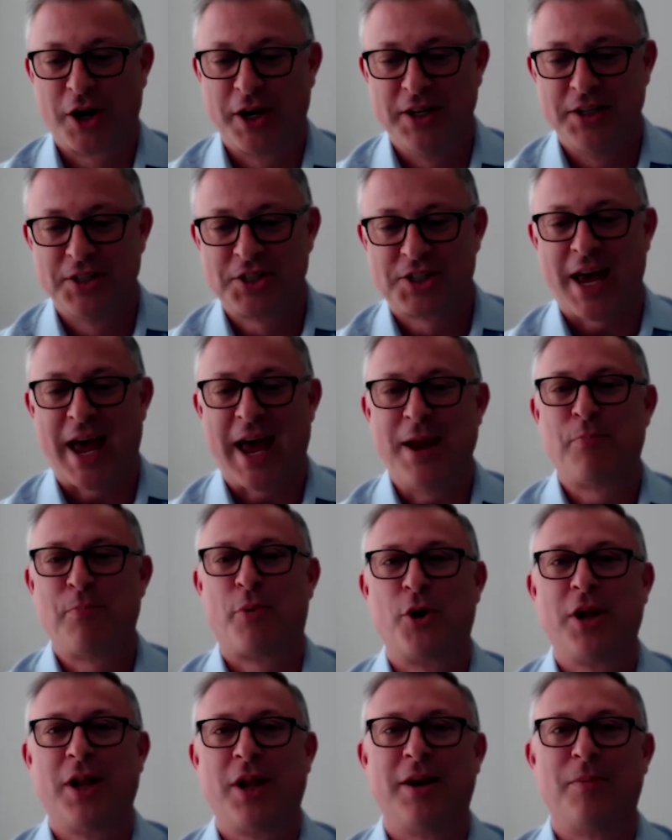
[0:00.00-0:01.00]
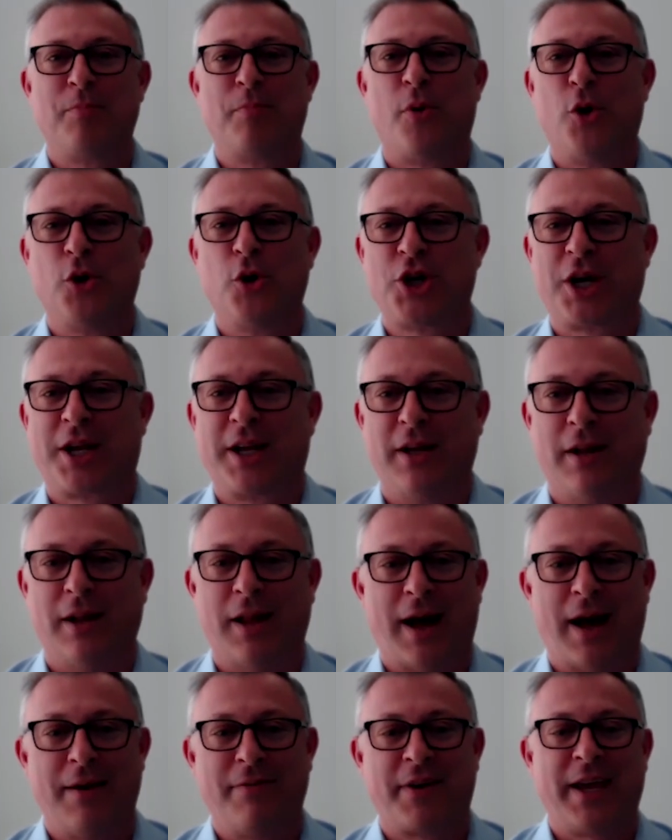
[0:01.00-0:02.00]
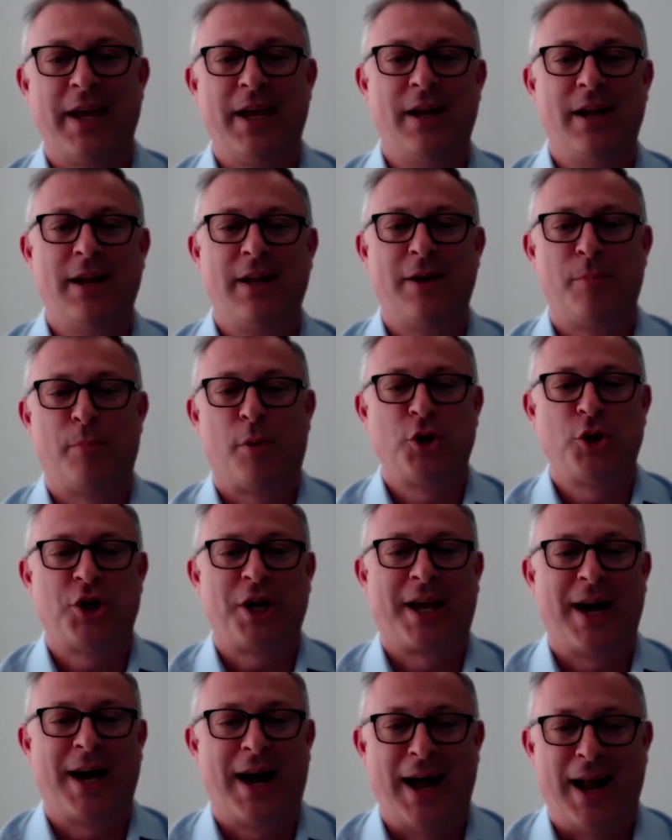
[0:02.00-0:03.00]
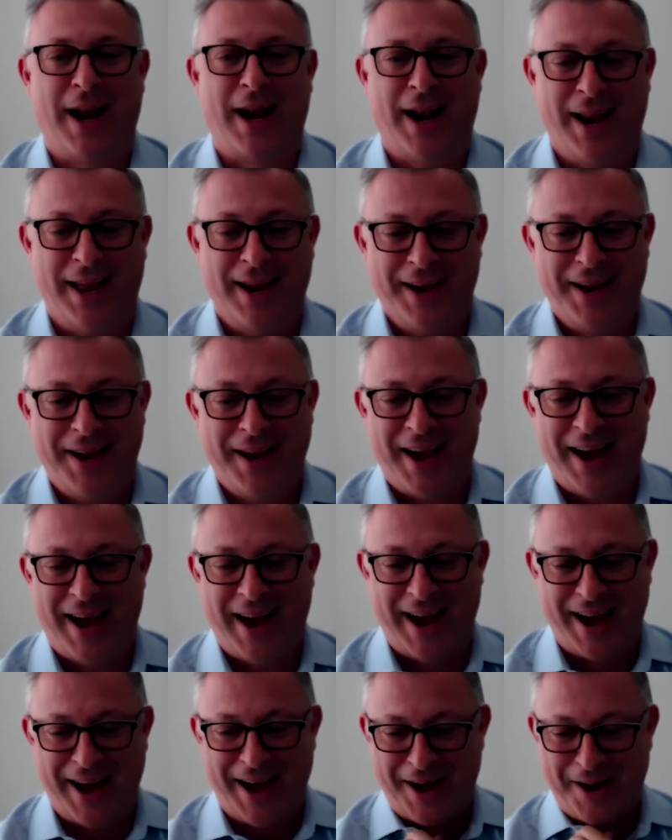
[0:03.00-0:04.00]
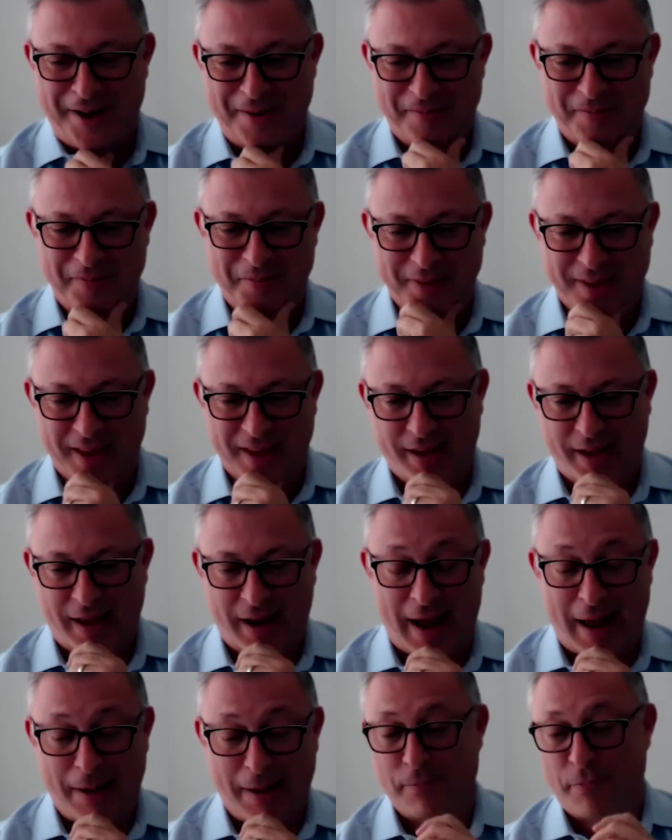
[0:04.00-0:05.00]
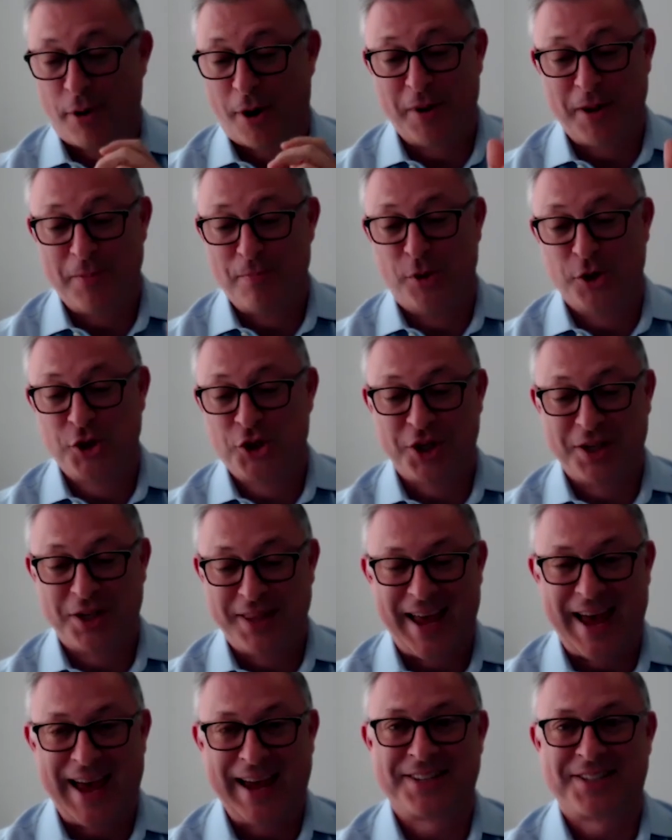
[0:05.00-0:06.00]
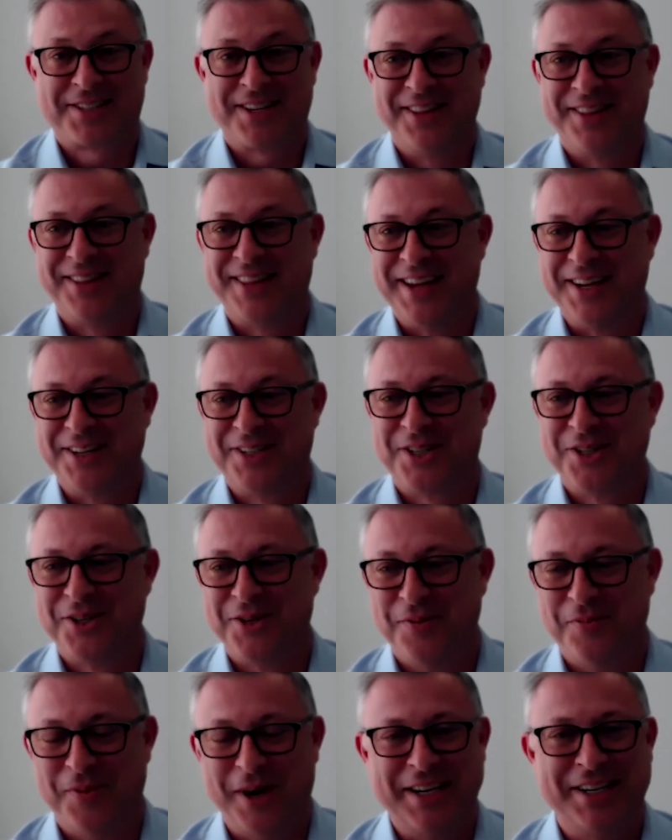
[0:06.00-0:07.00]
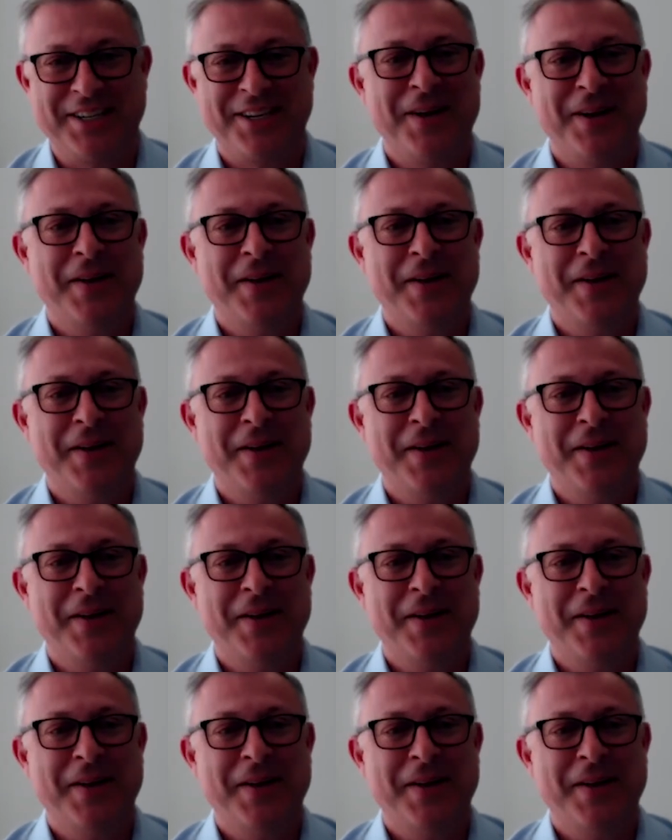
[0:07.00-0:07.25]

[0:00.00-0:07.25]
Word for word: is April in Portugal, Avril de Portugal. Um, and I probably butchered the accent there too. But